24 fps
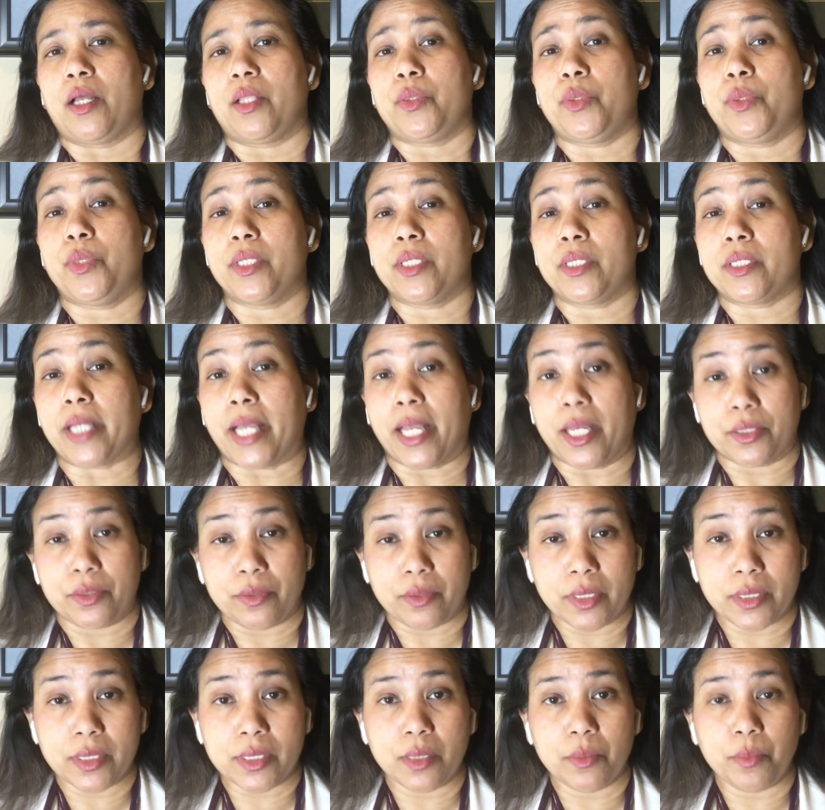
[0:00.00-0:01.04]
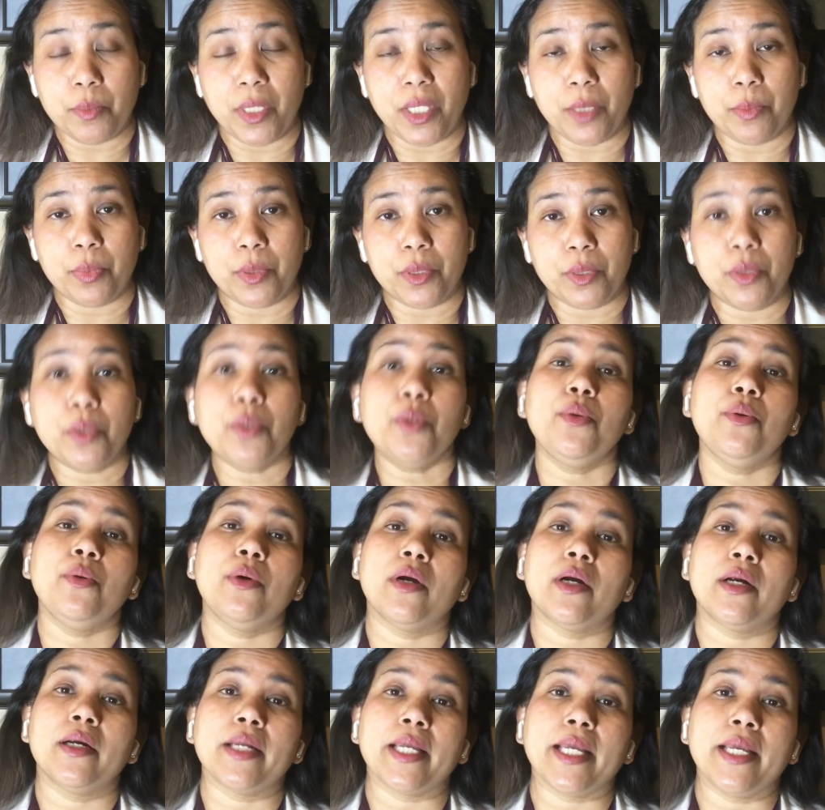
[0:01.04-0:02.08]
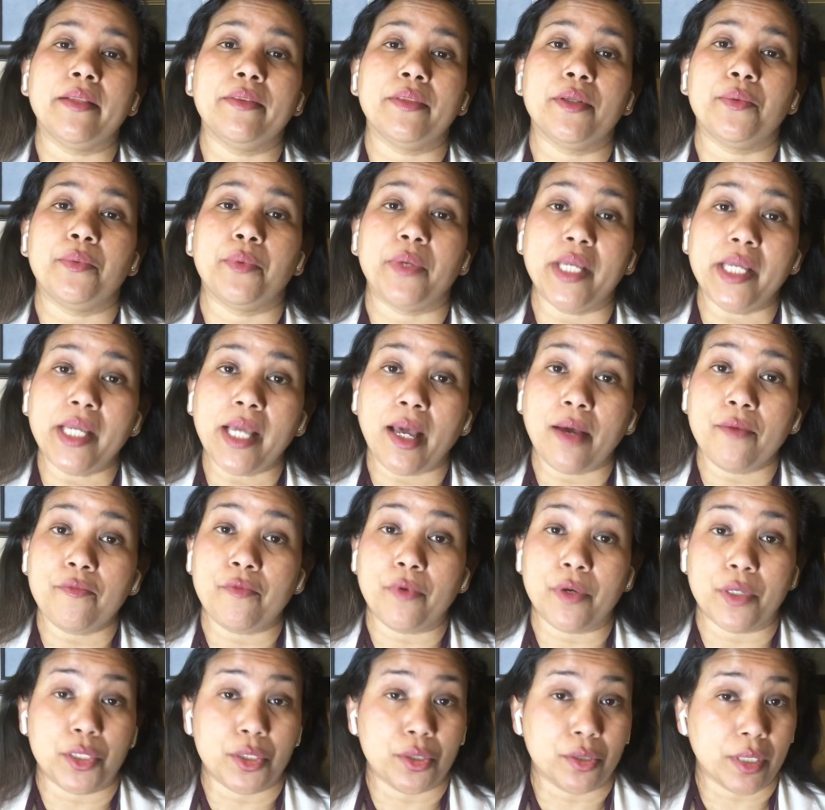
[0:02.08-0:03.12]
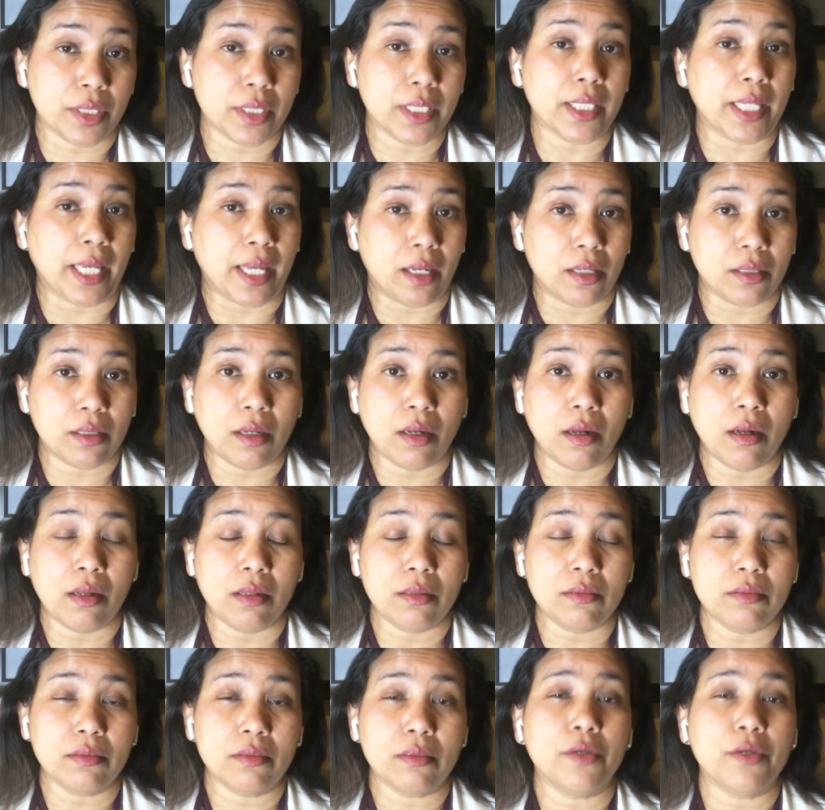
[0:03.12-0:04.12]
The adolescent people who are in the rehab for drug and alcohol,